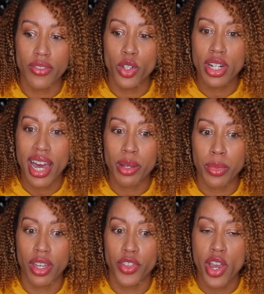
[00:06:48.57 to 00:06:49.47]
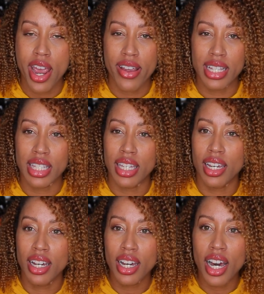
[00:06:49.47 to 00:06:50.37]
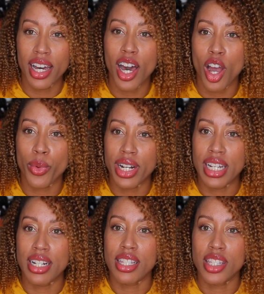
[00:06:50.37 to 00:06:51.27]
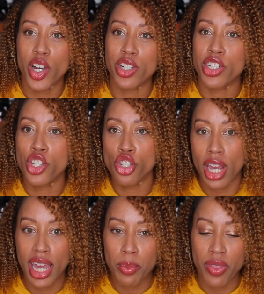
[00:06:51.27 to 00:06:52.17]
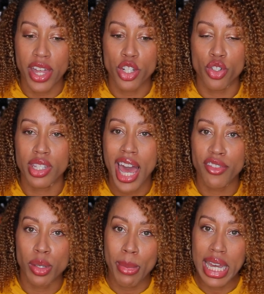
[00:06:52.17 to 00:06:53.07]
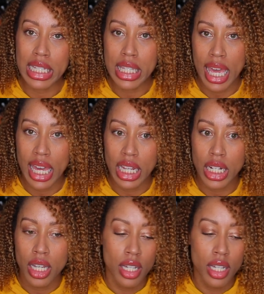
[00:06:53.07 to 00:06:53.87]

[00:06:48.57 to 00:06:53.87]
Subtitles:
If your hair isn't cut already in a certain shape that you just have to maintain,